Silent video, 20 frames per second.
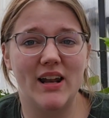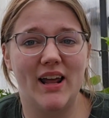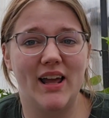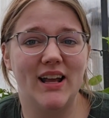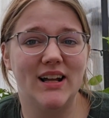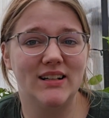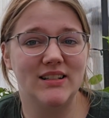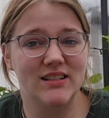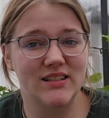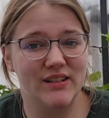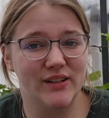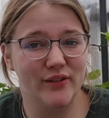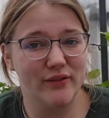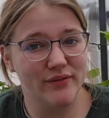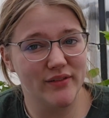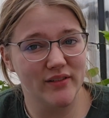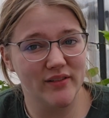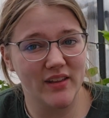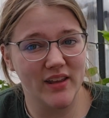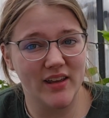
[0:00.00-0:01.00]
and I can
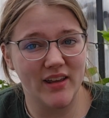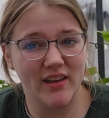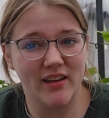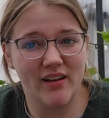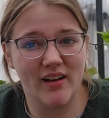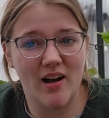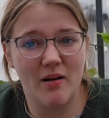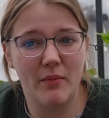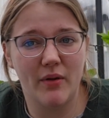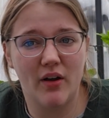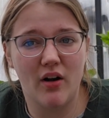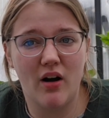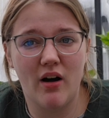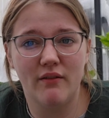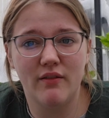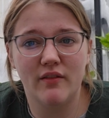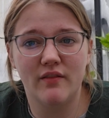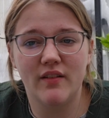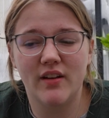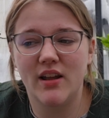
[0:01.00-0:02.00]
still feel the heat coming
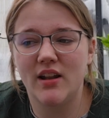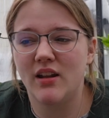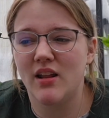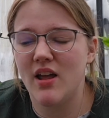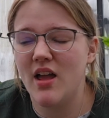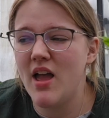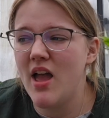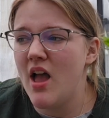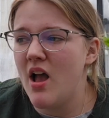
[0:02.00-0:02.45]
off of it.